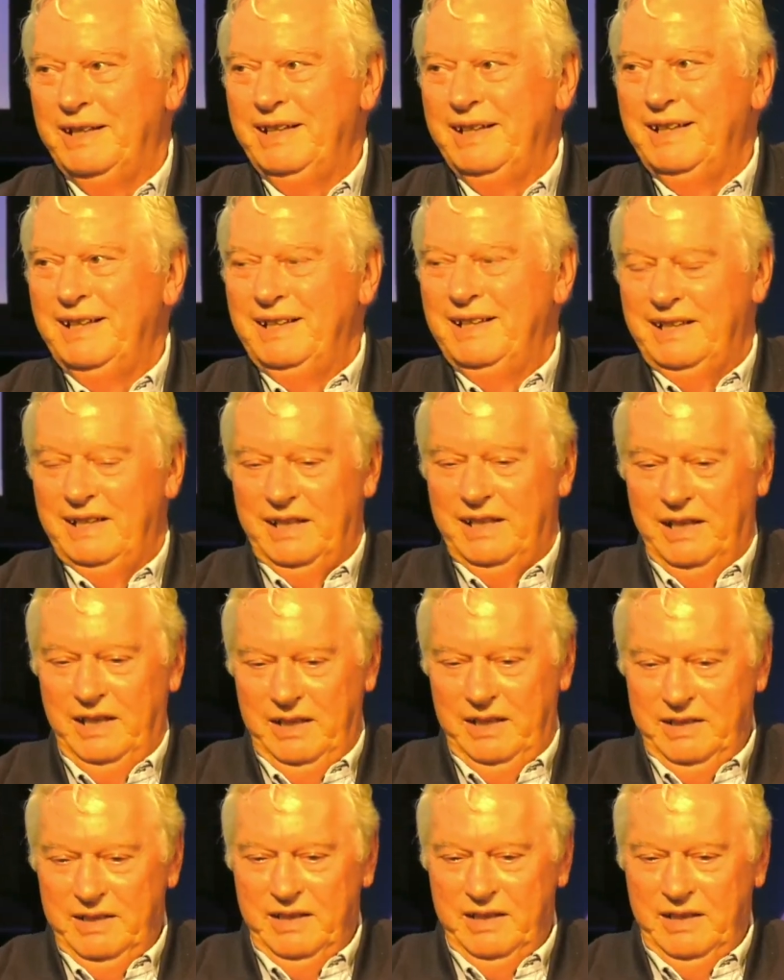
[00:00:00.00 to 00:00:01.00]
Mm.
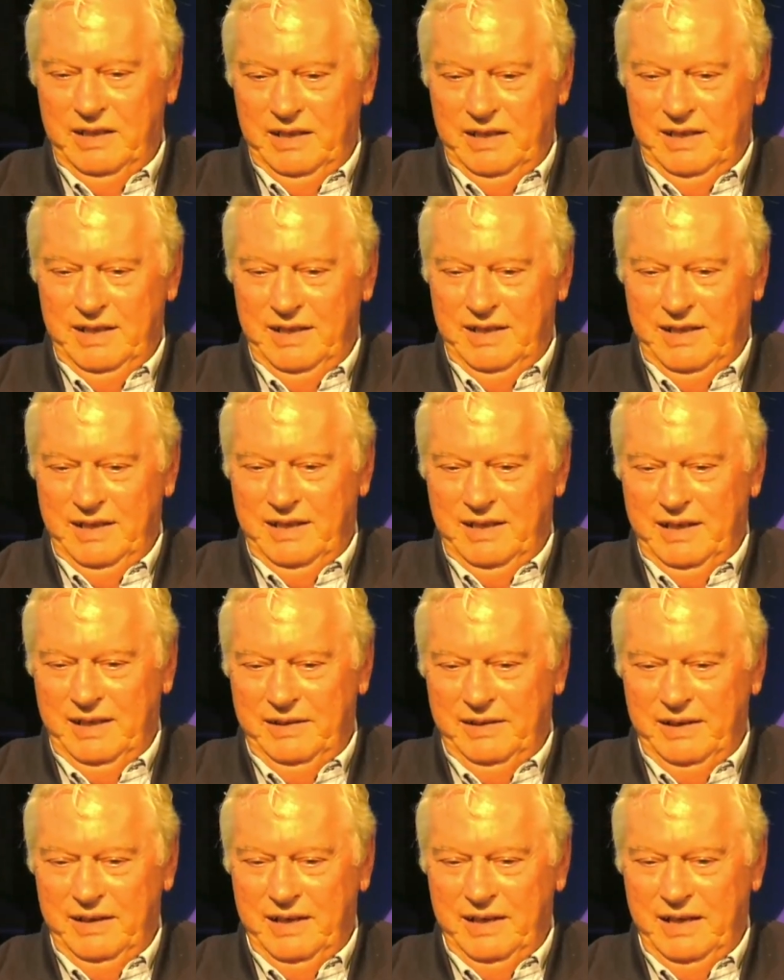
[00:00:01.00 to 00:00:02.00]
And I
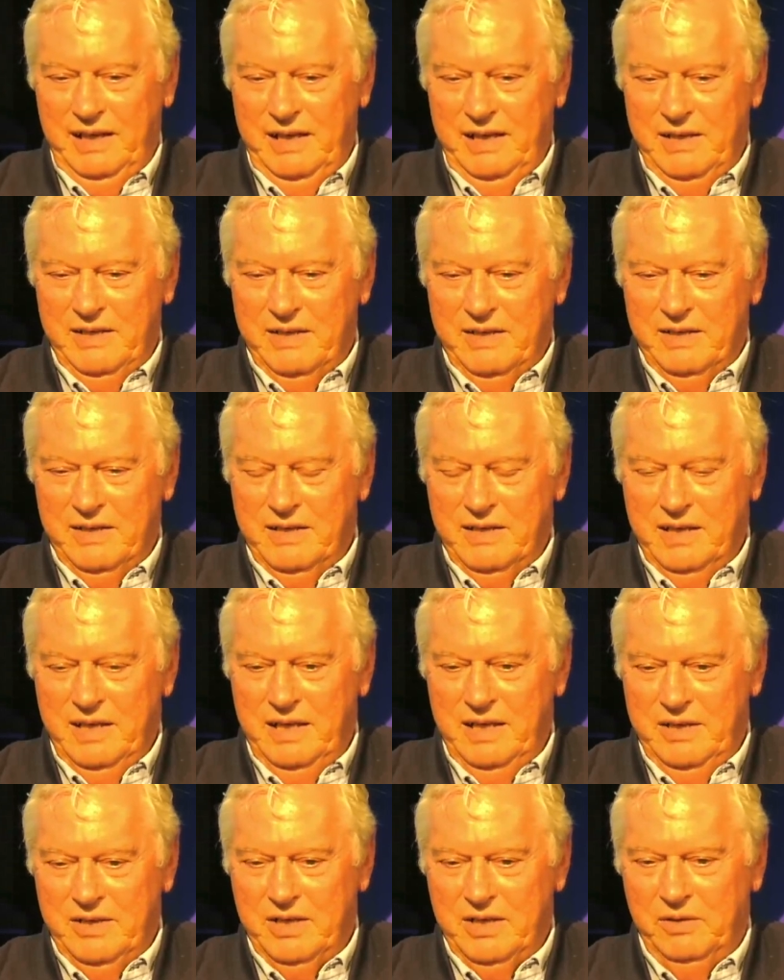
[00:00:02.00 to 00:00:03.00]
think he,
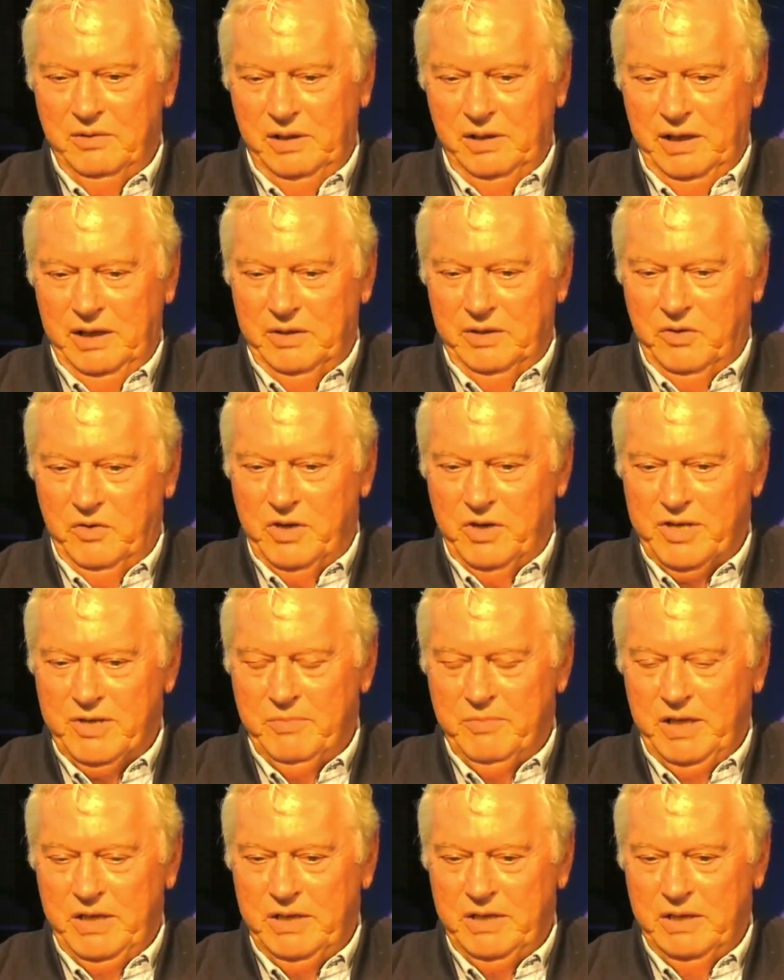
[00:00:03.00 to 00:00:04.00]
he totally
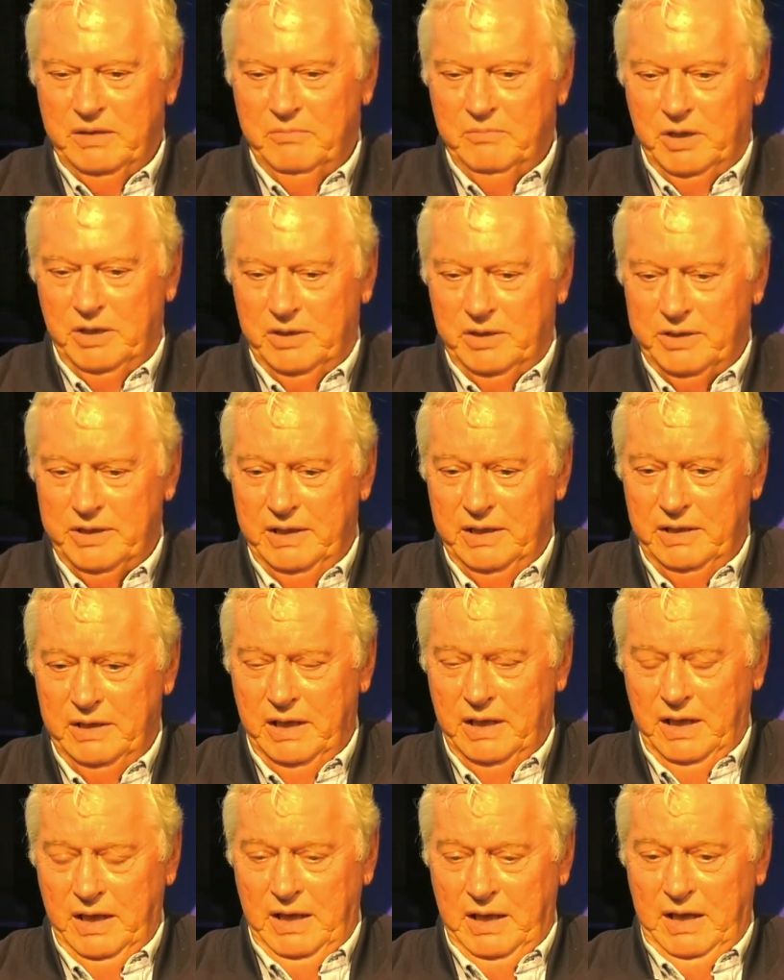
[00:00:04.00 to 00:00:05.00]
underestimated Martin.
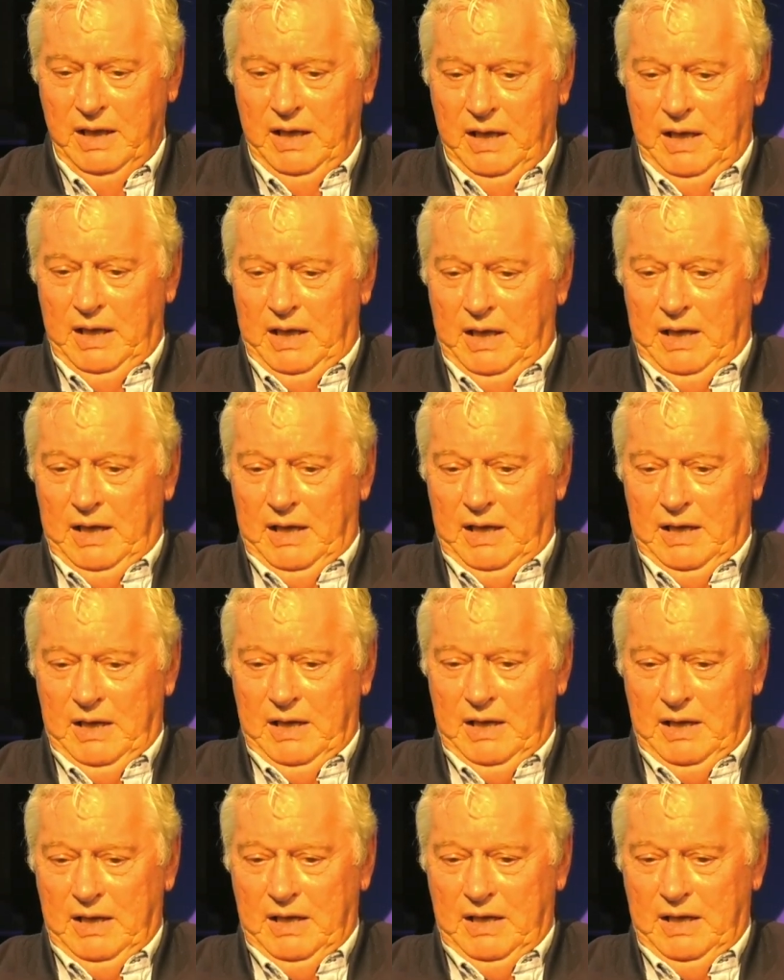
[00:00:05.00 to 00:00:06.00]

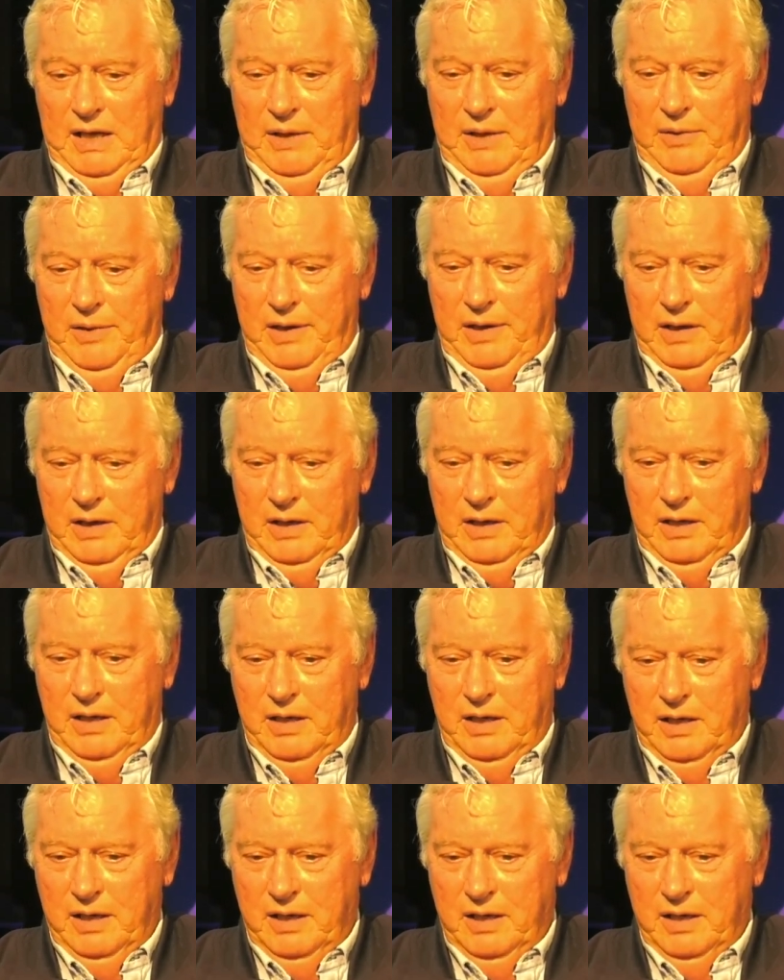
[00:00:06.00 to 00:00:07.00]
I think
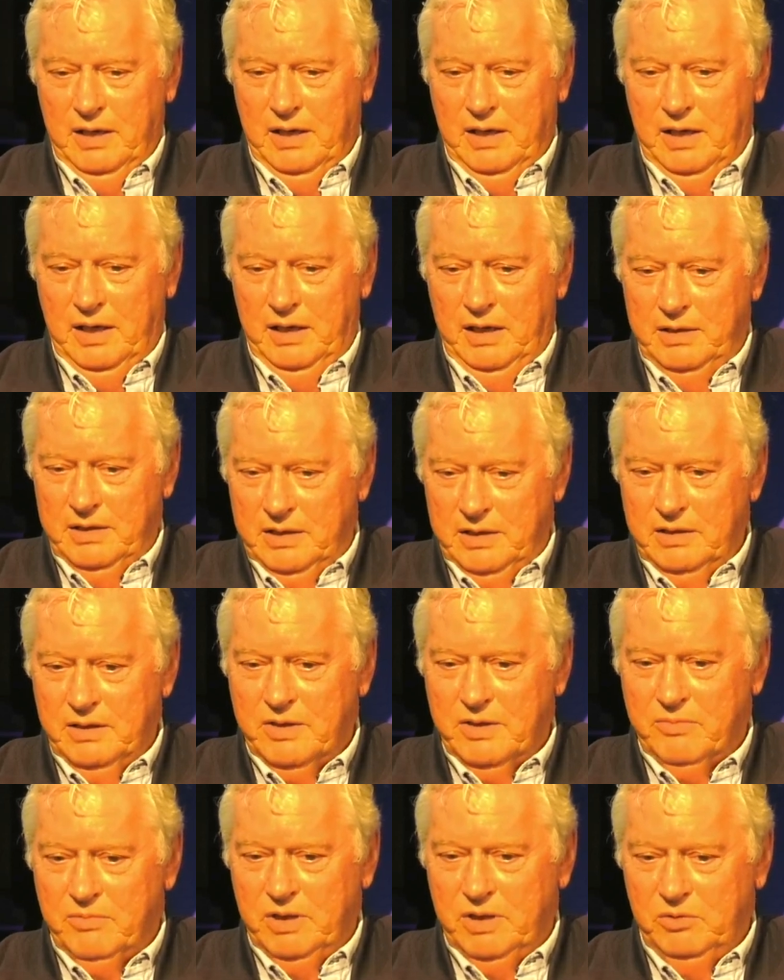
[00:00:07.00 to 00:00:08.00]
I did
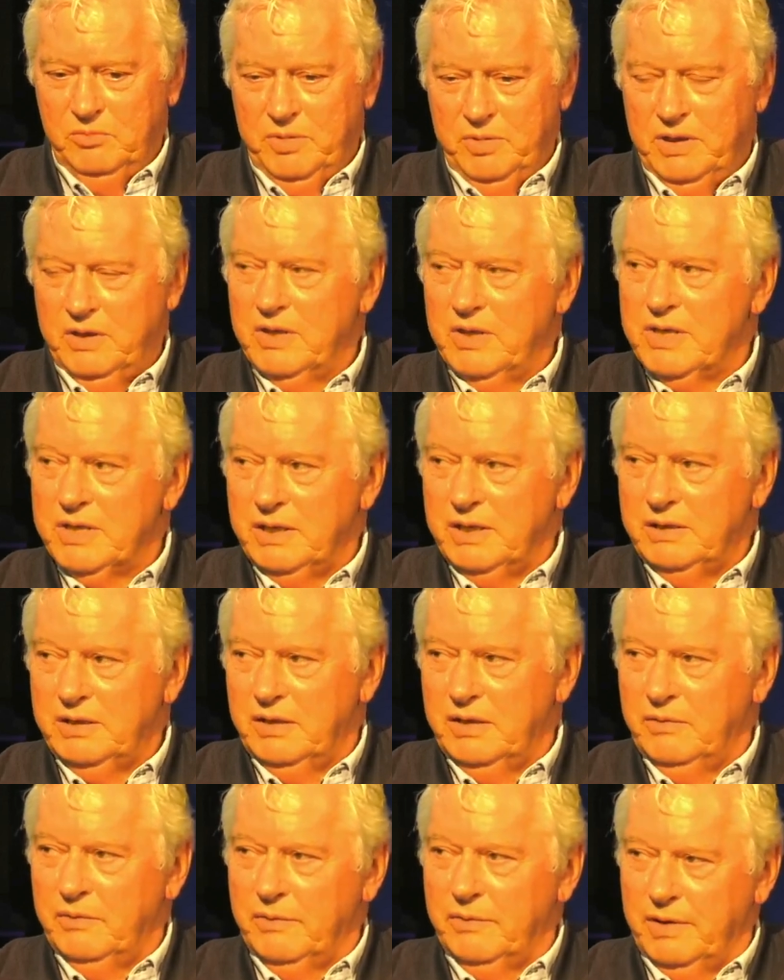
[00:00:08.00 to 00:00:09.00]
as well because I
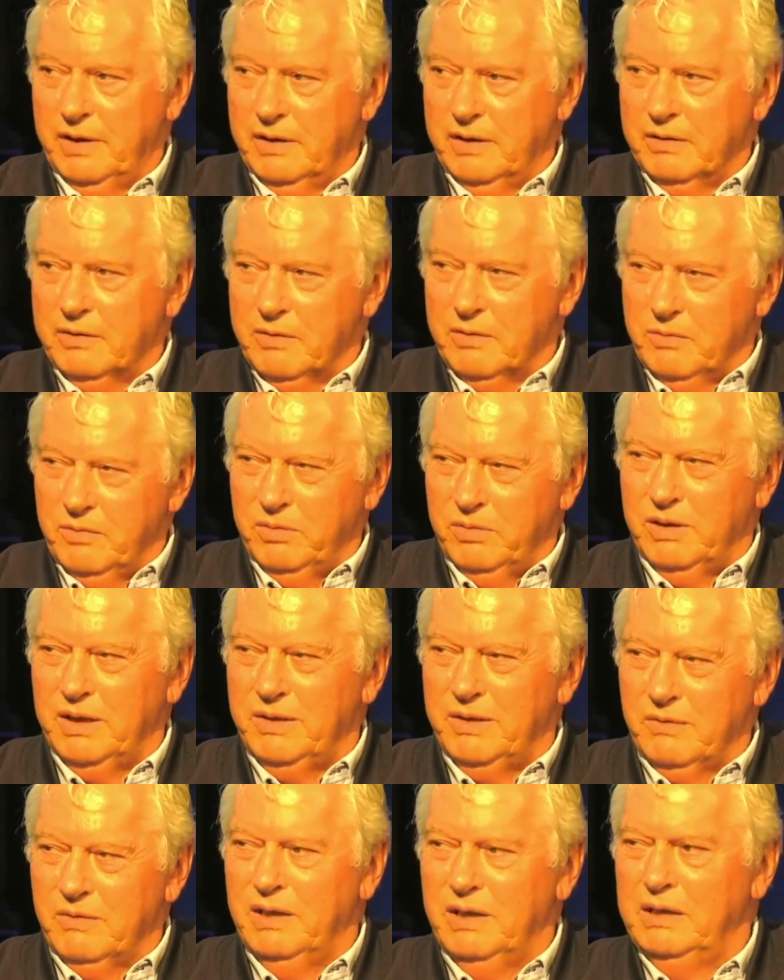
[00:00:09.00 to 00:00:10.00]
don't think I
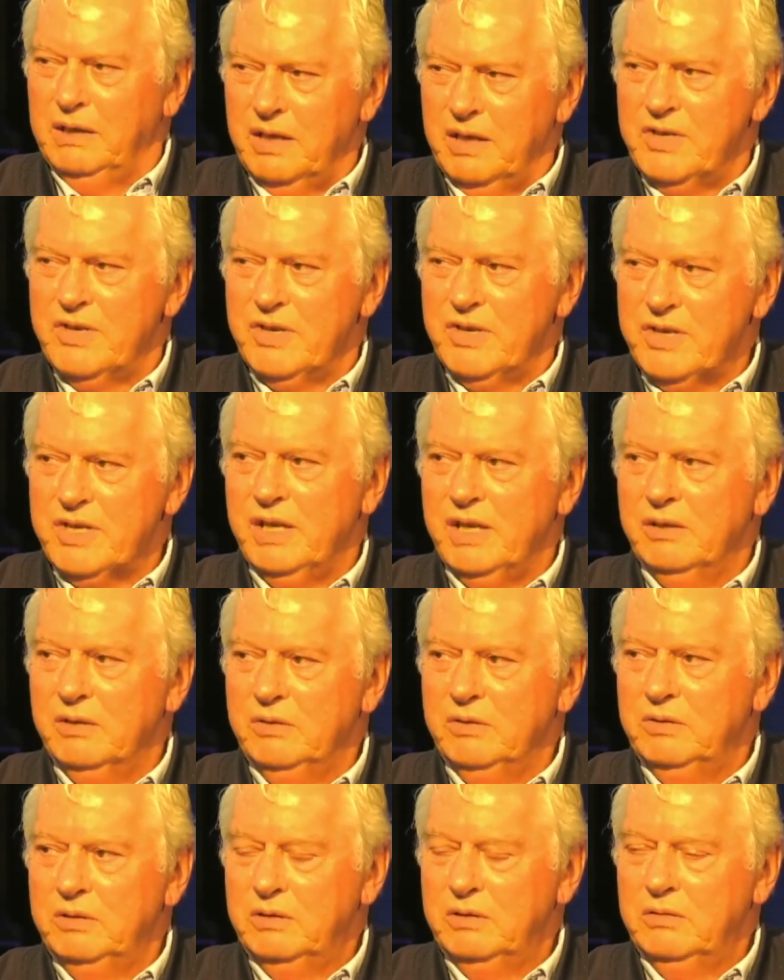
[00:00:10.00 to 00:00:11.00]
quite realised just how
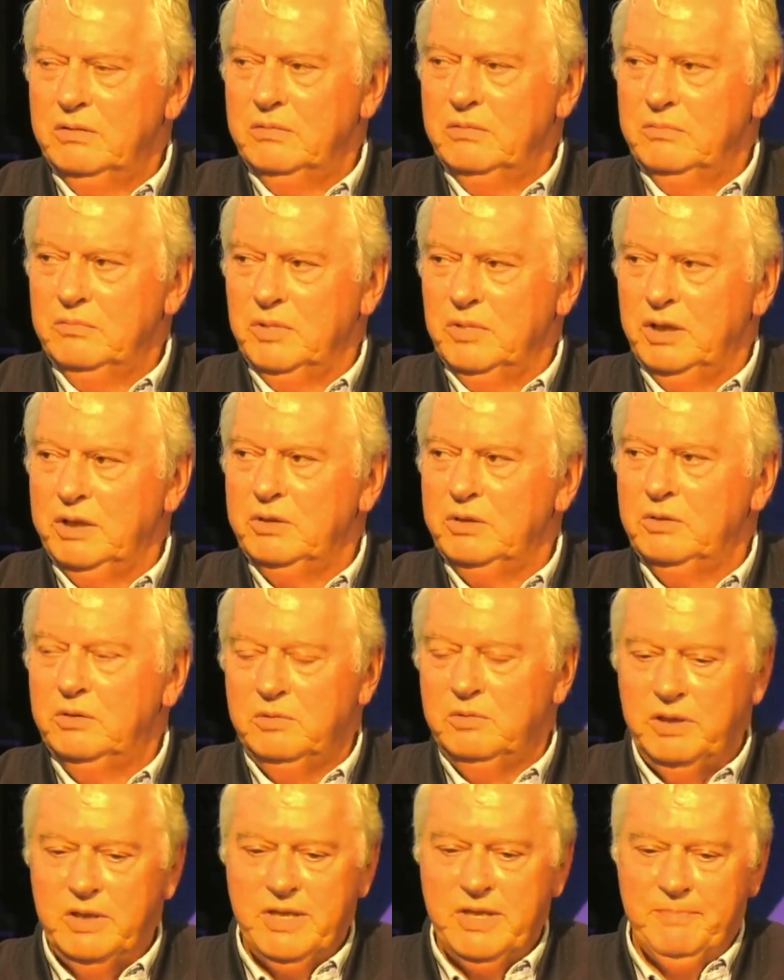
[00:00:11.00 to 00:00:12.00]
good Michael
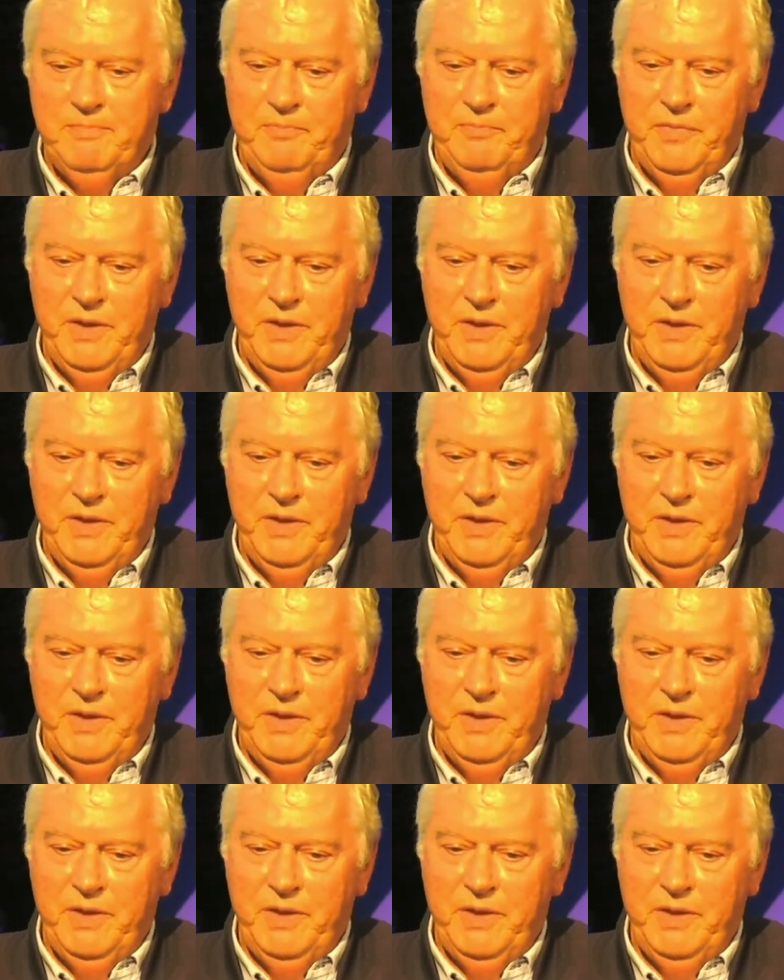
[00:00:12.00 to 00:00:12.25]
was.